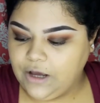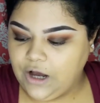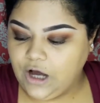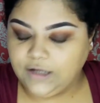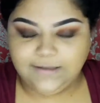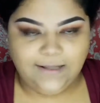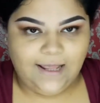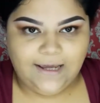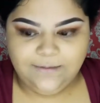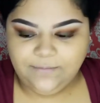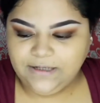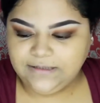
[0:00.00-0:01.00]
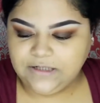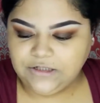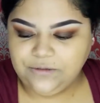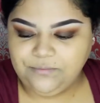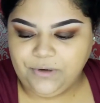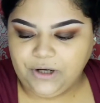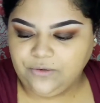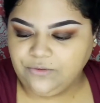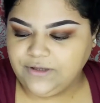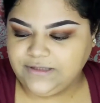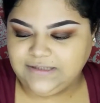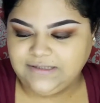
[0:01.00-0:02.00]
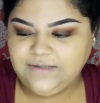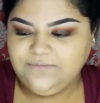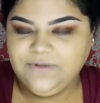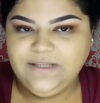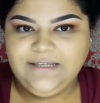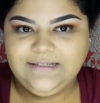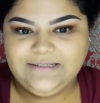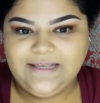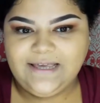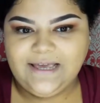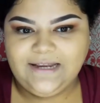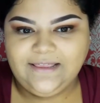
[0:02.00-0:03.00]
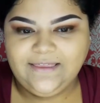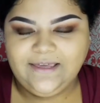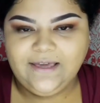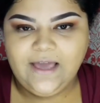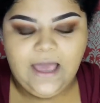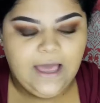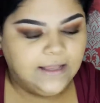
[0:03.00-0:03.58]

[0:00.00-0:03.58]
online, because on the bottle it doesn't really say anything